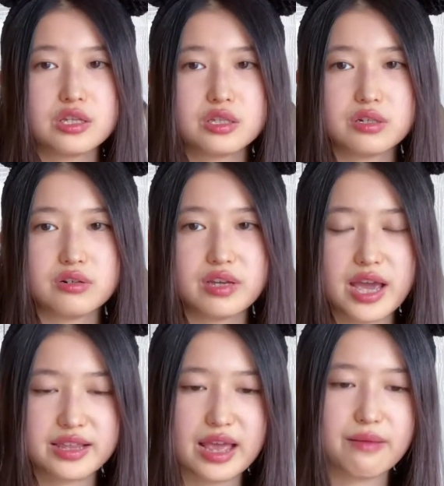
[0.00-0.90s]
So
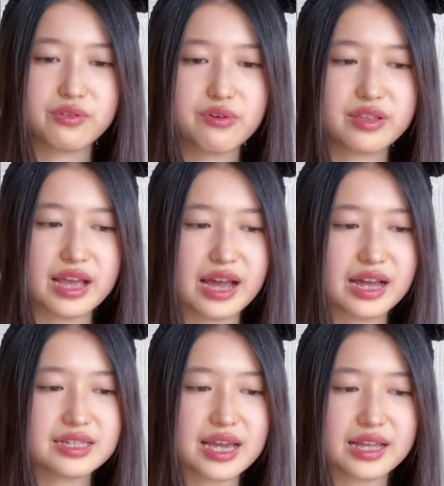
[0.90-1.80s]
yeah, they have doing
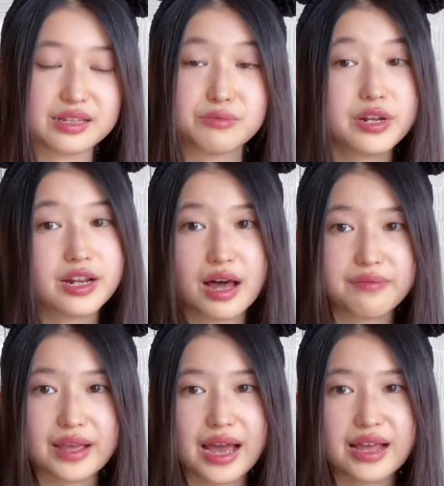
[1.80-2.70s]
that and I really
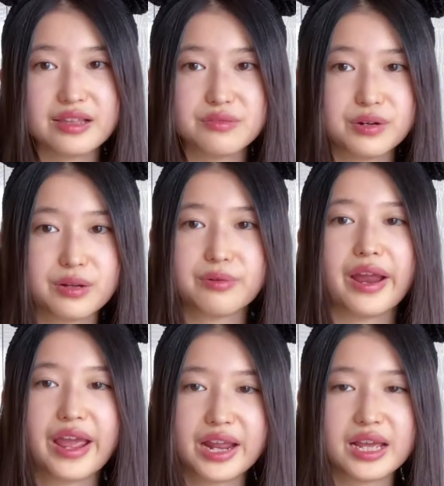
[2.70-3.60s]
love that. It's really
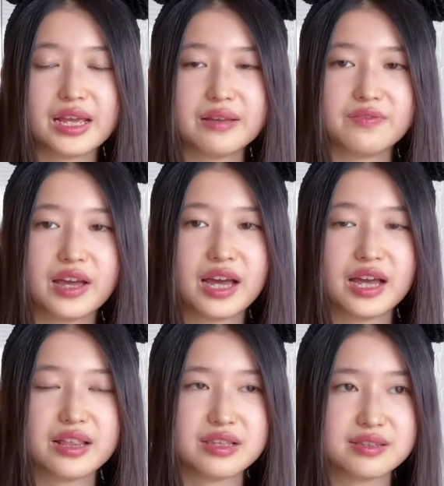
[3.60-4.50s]
creative
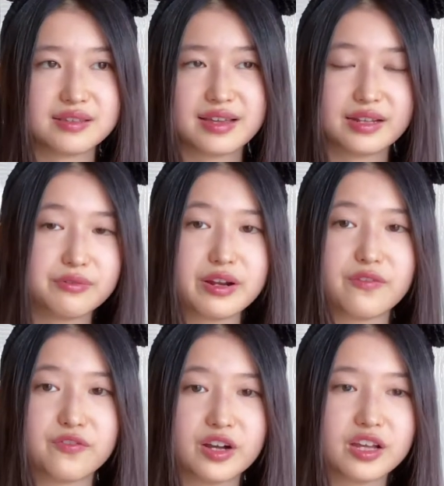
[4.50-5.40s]
and it's kind of really
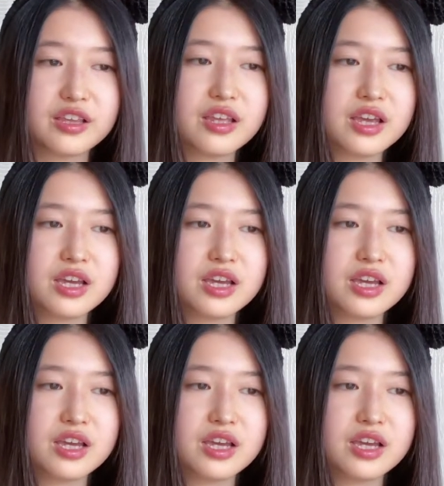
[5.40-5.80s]
fun.